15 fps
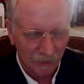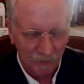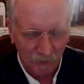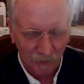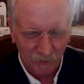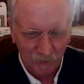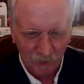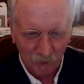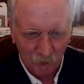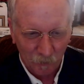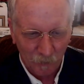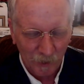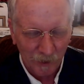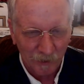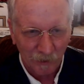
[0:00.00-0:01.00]
There's a
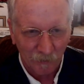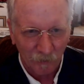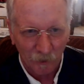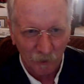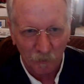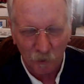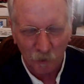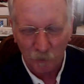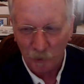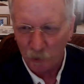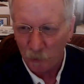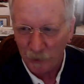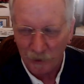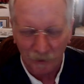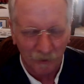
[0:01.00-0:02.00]
big difference
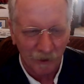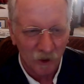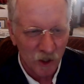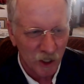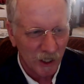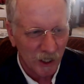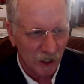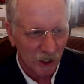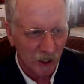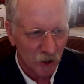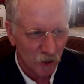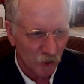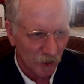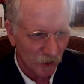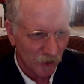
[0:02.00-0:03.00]
between a lynching and a
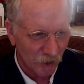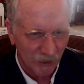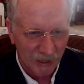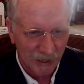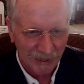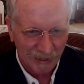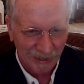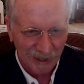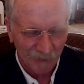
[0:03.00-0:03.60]
judicial hanging.